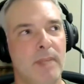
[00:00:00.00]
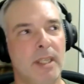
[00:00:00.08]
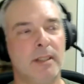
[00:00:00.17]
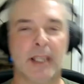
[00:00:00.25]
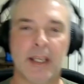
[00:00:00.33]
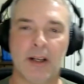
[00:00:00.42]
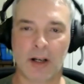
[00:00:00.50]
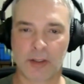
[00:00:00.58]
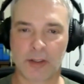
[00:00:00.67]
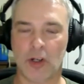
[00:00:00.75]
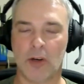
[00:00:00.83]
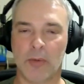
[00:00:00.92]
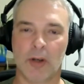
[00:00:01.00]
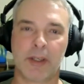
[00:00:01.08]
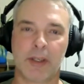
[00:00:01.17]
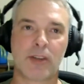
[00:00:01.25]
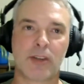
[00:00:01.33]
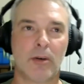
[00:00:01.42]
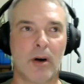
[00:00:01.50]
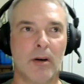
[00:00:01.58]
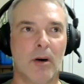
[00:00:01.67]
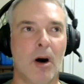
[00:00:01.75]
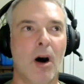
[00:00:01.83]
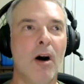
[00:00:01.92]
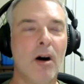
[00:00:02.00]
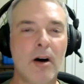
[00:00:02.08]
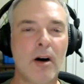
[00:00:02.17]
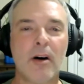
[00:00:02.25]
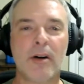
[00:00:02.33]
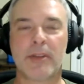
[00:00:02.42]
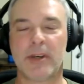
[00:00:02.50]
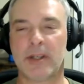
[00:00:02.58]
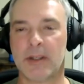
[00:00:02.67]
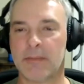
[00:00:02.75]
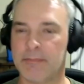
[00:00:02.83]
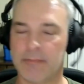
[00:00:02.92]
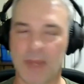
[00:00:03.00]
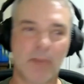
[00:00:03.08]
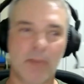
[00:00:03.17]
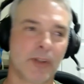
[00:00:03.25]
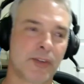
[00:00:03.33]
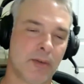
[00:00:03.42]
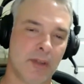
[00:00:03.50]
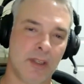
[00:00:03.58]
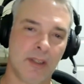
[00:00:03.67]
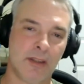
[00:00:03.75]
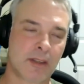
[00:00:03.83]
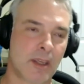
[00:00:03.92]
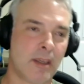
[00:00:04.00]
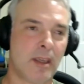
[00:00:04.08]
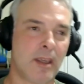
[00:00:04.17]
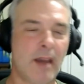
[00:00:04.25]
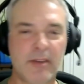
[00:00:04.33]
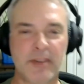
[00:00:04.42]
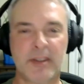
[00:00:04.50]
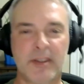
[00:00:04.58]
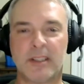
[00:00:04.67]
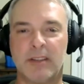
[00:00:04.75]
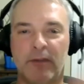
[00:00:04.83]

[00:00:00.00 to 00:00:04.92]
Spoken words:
mid, late October. Okay, so all the maple trees, everything